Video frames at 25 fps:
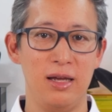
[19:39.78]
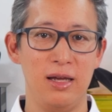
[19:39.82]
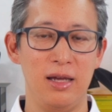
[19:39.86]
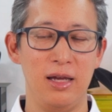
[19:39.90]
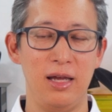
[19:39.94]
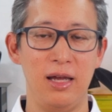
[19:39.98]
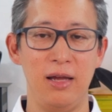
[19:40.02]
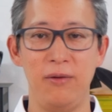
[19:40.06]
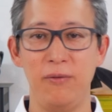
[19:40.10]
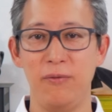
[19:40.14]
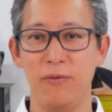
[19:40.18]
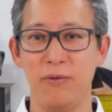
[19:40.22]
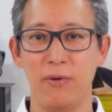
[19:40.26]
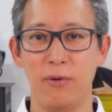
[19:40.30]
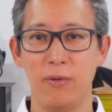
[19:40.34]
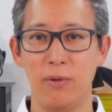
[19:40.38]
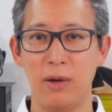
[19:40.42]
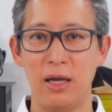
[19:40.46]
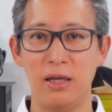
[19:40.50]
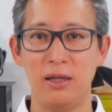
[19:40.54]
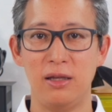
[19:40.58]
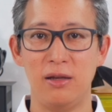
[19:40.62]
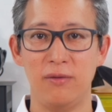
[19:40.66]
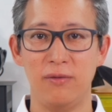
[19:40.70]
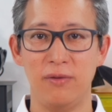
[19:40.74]

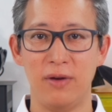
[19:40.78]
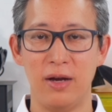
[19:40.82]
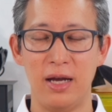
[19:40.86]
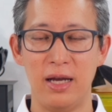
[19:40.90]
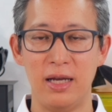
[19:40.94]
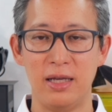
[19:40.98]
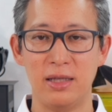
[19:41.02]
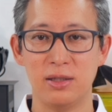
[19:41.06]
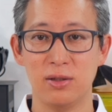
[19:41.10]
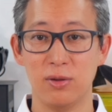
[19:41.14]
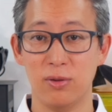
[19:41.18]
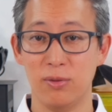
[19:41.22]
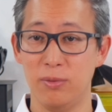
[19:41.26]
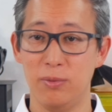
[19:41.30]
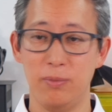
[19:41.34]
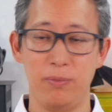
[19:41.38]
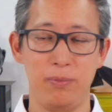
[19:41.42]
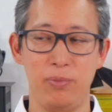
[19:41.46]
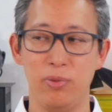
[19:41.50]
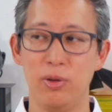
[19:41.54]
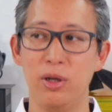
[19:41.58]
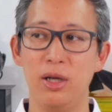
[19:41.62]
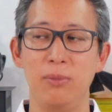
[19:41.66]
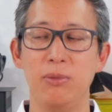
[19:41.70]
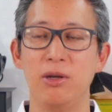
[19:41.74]
infrared device or
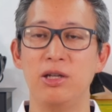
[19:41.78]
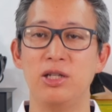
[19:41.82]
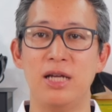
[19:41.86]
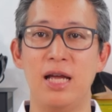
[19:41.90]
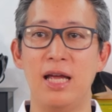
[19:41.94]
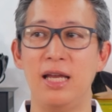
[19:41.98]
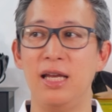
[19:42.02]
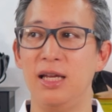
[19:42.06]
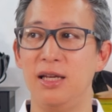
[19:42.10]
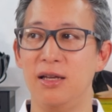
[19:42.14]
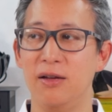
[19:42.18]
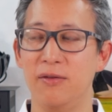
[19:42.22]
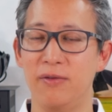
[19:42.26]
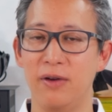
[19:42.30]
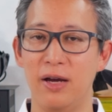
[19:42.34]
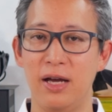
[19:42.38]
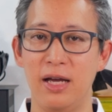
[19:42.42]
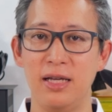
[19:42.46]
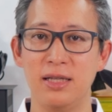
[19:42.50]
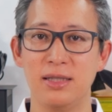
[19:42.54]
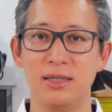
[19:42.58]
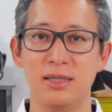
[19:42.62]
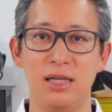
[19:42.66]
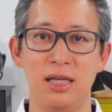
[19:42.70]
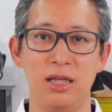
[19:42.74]
pretty much any
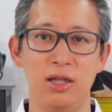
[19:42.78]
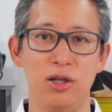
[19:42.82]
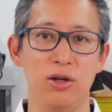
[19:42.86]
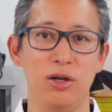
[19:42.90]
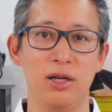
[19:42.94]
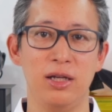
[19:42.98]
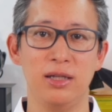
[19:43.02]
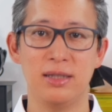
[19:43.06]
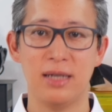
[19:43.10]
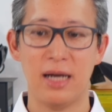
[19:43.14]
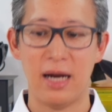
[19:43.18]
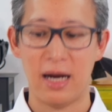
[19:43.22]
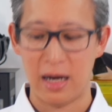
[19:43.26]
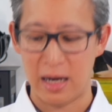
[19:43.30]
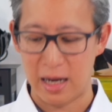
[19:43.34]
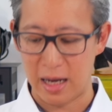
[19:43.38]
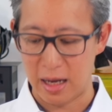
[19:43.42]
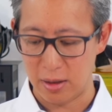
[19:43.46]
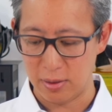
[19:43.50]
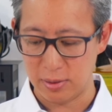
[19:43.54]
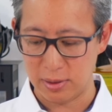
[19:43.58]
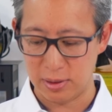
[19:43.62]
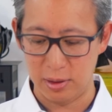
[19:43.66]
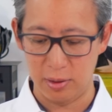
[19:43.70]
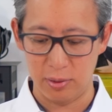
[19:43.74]
device in your entire
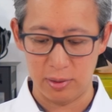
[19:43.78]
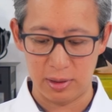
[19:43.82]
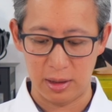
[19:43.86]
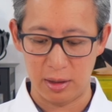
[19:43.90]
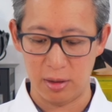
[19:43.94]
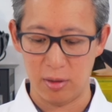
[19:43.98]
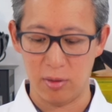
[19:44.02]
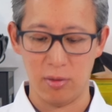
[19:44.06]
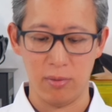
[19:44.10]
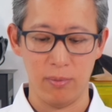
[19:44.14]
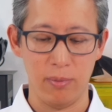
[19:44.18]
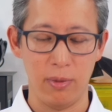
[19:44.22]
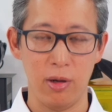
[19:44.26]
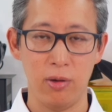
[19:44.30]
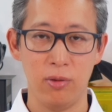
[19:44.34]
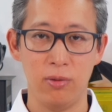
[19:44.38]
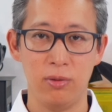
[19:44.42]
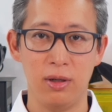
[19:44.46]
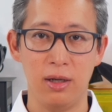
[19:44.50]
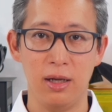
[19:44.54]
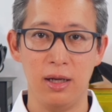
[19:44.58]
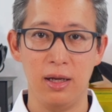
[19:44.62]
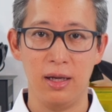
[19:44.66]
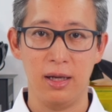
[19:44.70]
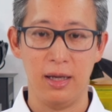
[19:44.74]
house using the
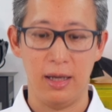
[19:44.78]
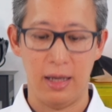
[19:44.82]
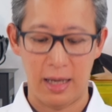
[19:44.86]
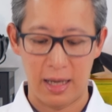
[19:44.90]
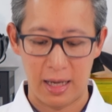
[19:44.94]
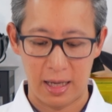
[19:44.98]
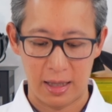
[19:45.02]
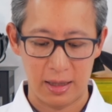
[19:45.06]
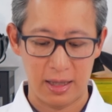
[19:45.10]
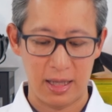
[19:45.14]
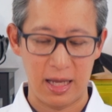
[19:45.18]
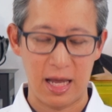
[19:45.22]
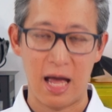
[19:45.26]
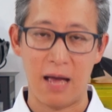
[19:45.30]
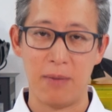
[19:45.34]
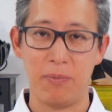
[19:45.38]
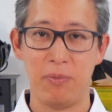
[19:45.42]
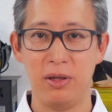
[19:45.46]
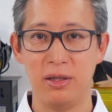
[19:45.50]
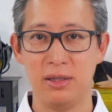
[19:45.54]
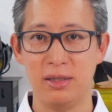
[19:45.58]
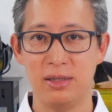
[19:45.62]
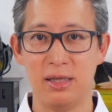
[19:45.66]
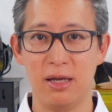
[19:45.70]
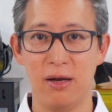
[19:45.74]
remote and the app
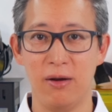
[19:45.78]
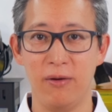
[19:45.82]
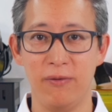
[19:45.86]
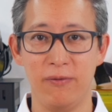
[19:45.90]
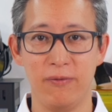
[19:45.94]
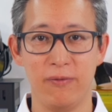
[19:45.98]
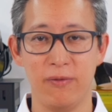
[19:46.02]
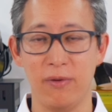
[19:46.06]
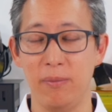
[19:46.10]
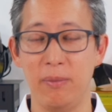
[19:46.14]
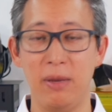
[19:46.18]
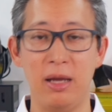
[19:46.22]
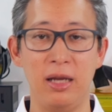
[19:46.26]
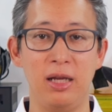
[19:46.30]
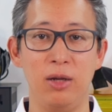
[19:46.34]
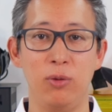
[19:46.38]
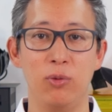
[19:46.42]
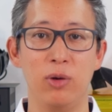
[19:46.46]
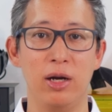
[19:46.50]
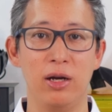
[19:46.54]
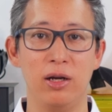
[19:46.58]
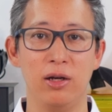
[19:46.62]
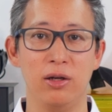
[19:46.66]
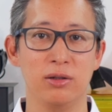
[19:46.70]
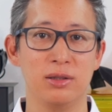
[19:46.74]
itself from
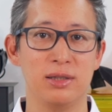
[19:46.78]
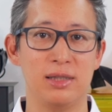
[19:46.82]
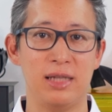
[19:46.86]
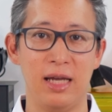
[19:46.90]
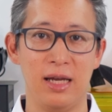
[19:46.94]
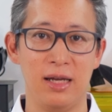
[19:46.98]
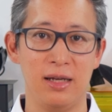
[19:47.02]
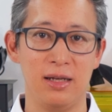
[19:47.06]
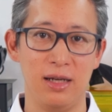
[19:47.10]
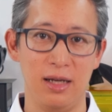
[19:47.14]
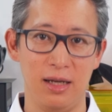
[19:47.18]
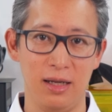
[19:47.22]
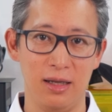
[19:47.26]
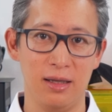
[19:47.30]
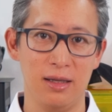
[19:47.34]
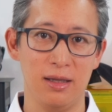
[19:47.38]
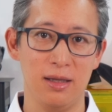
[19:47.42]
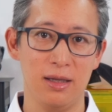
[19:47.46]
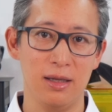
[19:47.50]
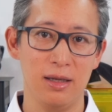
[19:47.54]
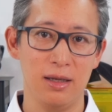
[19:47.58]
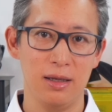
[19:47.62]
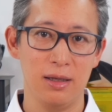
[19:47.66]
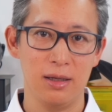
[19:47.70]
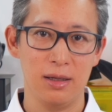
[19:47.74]
anywhere you're standing.
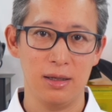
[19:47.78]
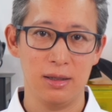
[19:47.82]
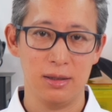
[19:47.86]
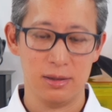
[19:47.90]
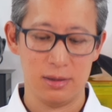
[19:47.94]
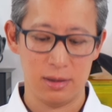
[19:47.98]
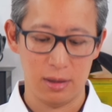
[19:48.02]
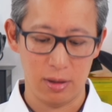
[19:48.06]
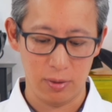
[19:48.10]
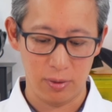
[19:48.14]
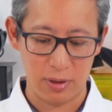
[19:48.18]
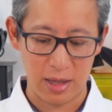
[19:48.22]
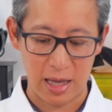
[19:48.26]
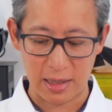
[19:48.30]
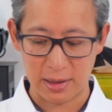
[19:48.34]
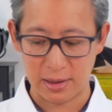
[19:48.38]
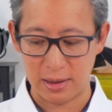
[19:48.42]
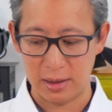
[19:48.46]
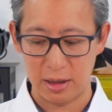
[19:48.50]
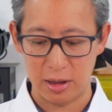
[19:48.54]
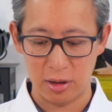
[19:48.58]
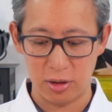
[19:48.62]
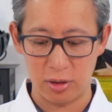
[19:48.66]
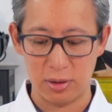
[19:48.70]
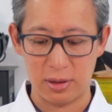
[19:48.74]
So that's
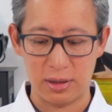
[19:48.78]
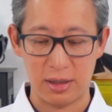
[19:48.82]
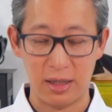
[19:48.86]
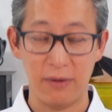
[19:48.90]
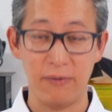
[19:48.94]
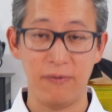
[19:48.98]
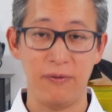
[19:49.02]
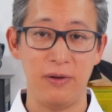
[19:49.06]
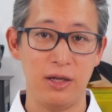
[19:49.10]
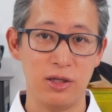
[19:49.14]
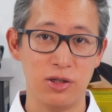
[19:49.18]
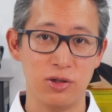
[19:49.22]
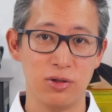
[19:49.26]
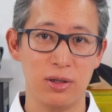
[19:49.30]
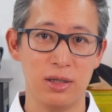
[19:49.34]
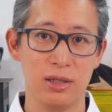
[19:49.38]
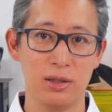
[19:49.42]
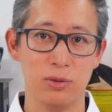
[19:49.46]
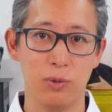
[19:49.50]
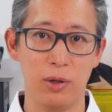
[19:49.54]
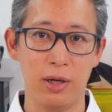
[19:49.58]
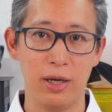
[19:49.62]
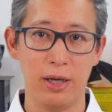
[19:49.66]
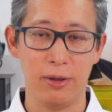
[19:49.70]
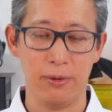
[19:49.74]
an interesting feature as
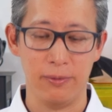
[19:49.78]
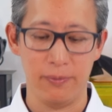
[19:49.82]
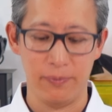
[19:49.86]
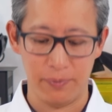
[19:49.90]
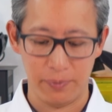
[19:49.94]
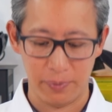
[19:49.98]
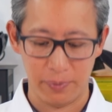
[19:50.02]
well.